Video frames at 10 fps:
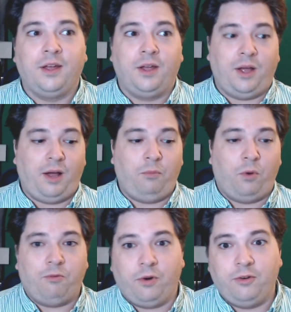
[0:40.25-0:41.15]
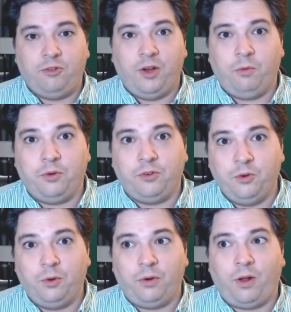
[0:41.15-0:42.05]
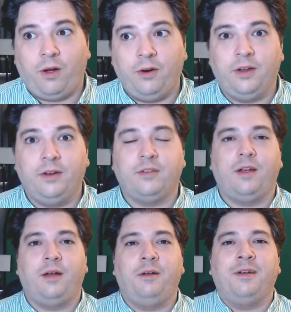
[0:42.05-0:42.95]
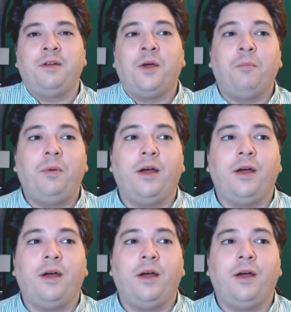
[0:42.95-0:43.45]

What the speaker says: more for a general suitable audience, but